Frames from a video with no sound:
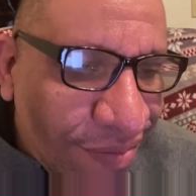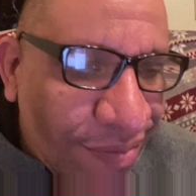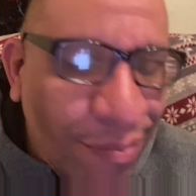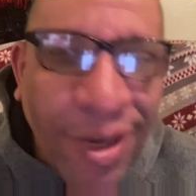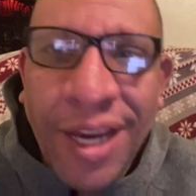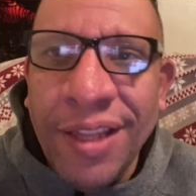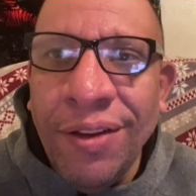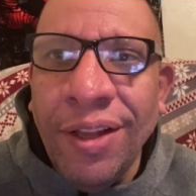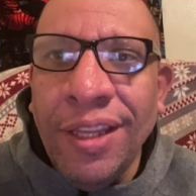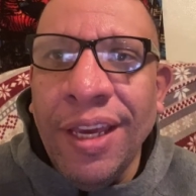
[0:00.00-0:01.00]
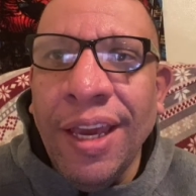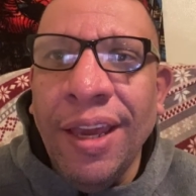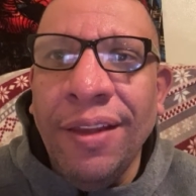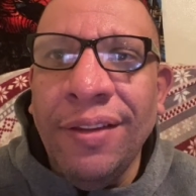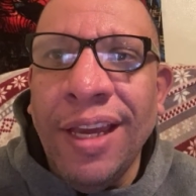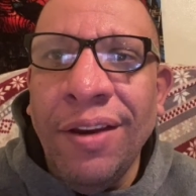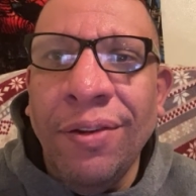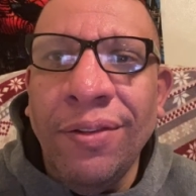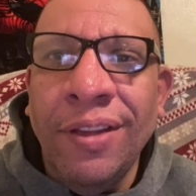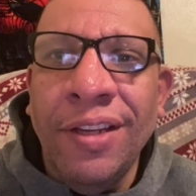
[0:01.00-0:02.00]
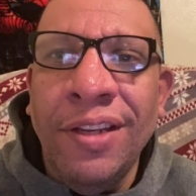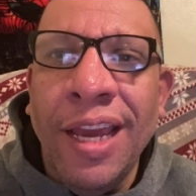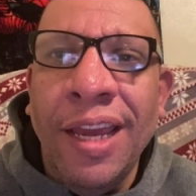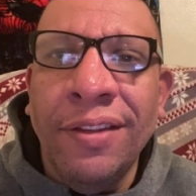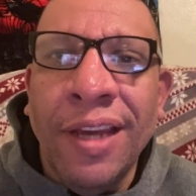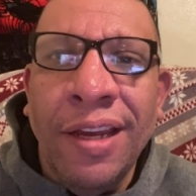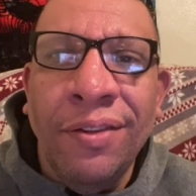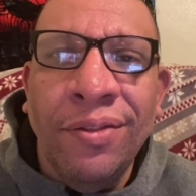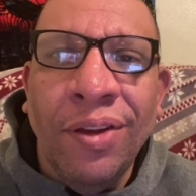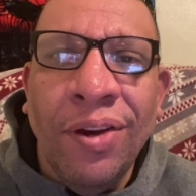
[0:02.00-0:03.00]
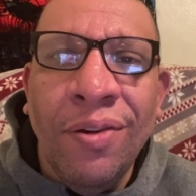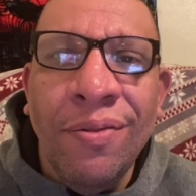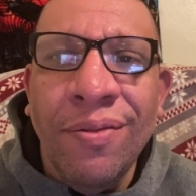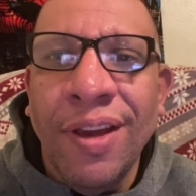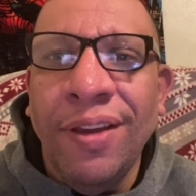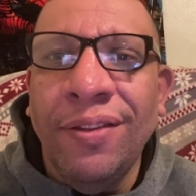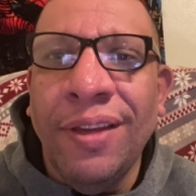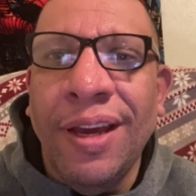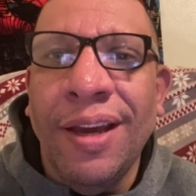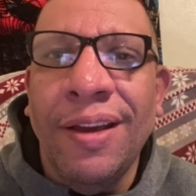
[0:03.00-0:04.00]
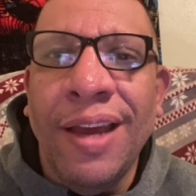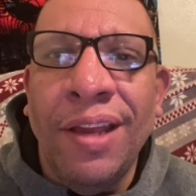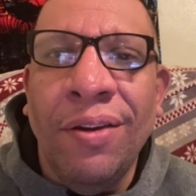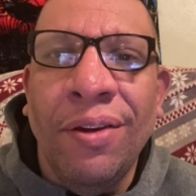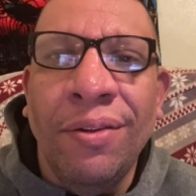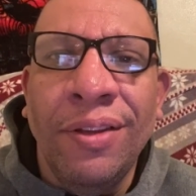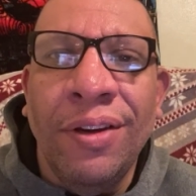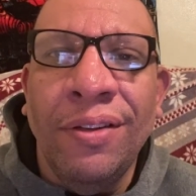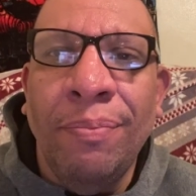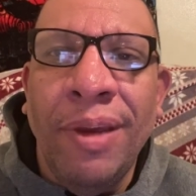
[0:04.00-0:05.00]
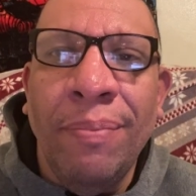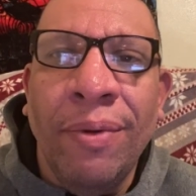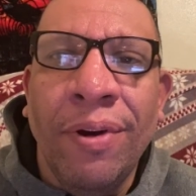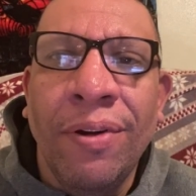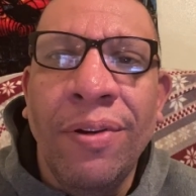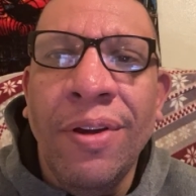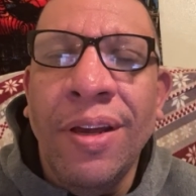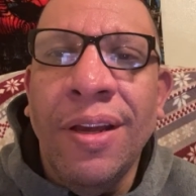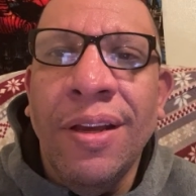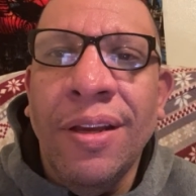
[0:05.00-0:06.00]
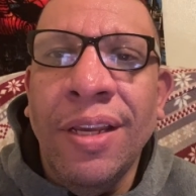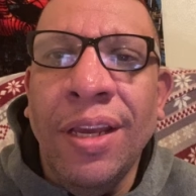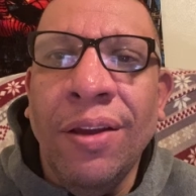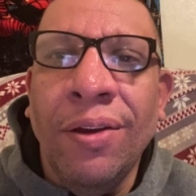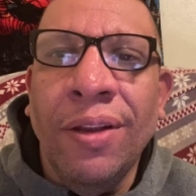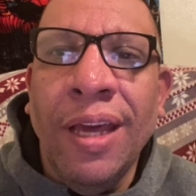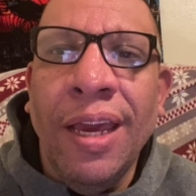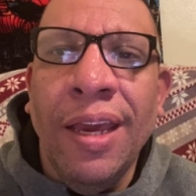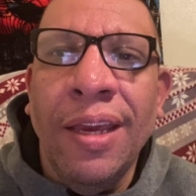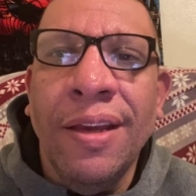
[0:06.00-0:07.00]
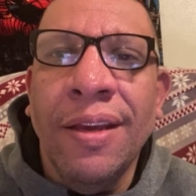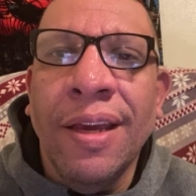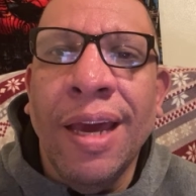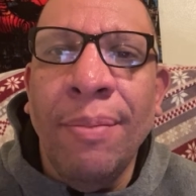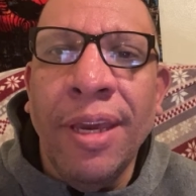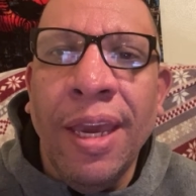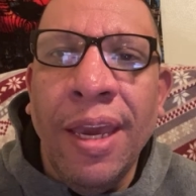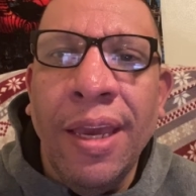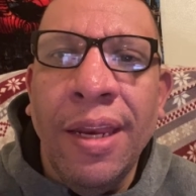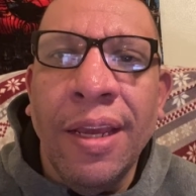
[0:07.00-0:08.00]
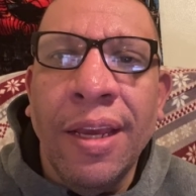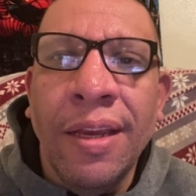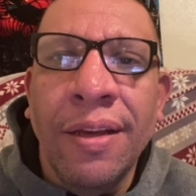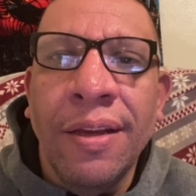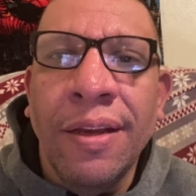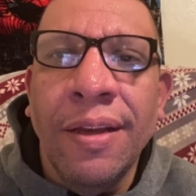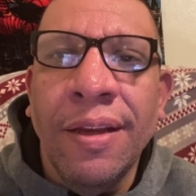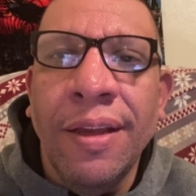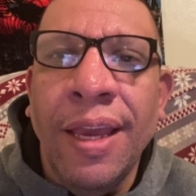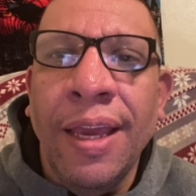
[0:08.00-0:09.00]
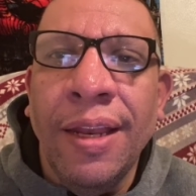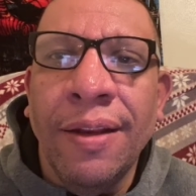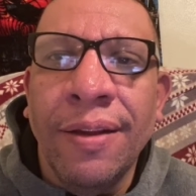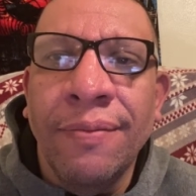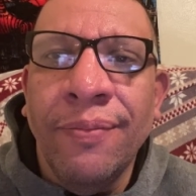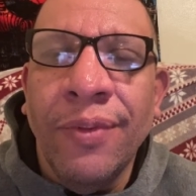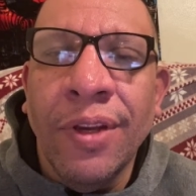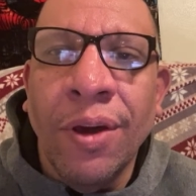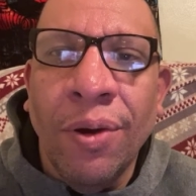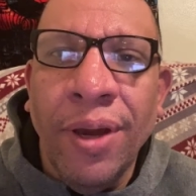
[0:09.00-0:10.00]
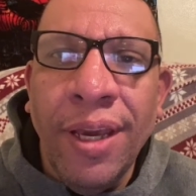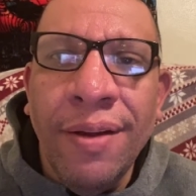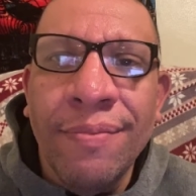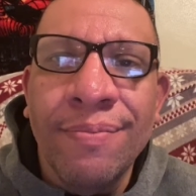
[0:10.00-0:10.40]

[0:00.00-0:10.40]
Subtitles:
But the only thing is, I know the chat is kind of slow because I know there's people, you know, like coming in and going.